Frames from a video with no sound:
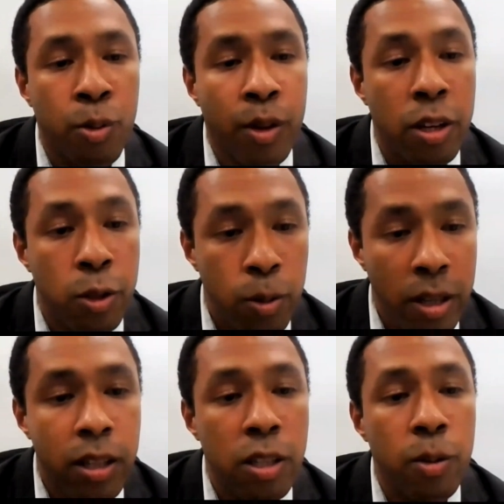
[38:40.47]
to the
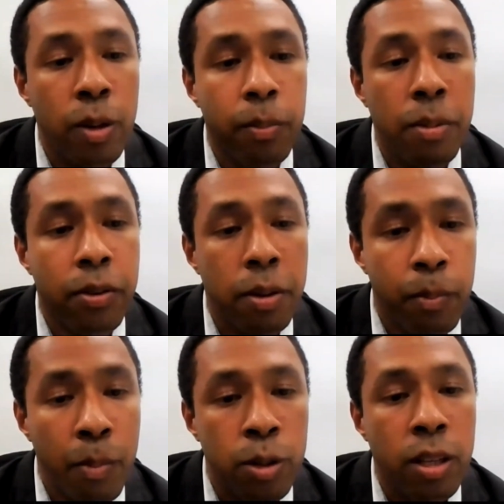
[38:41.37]
unit you will be
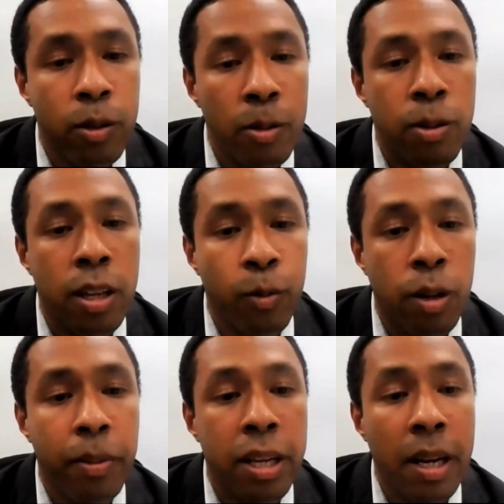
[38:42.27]
reporting to that
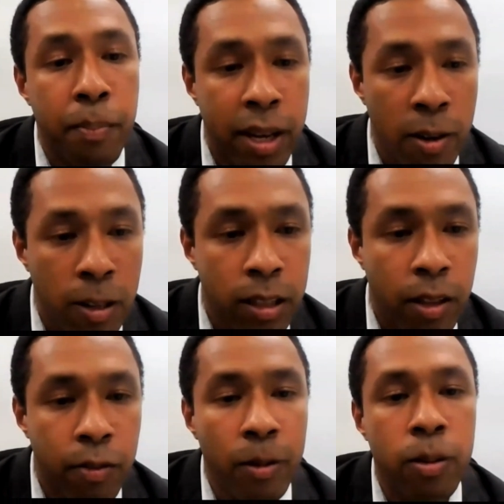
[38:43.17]
will be in a panel
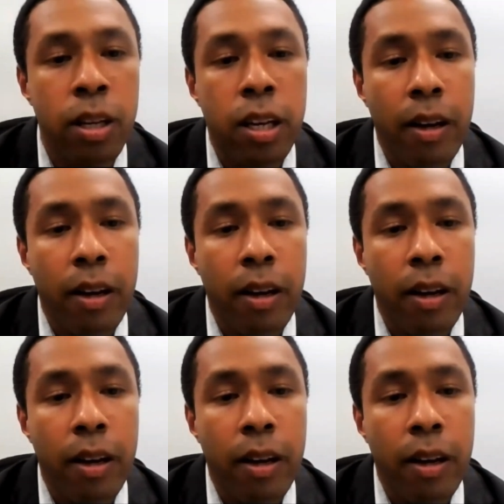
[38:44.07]
interview.